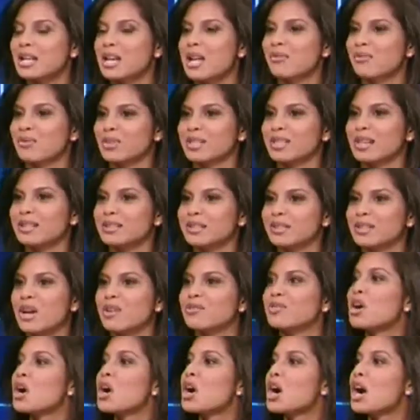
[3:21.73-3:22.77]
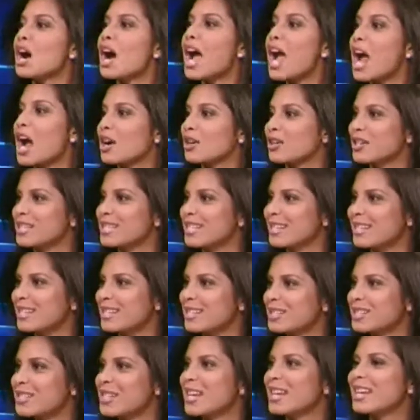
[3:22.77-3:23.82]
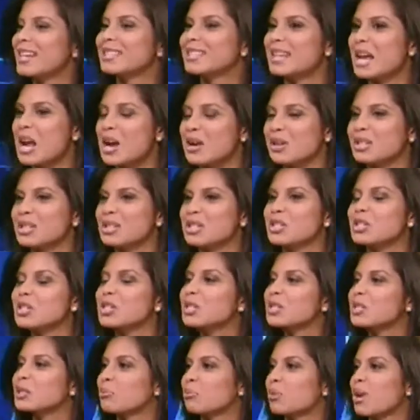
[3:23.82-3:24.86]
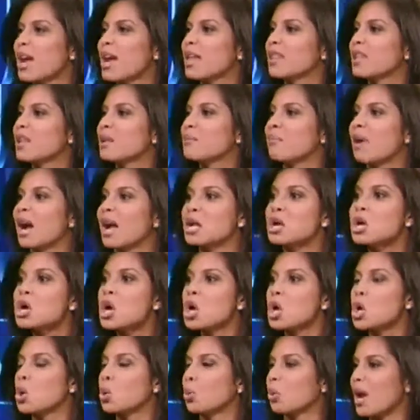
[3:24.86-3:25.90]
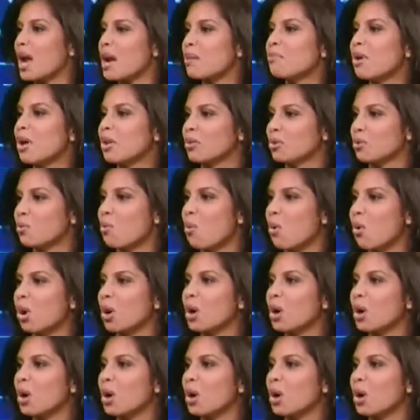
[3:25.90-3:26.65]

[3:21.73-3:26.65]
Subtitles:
I can't emphasize enough. Heritage. It's heritage. This is a brand that my grandmother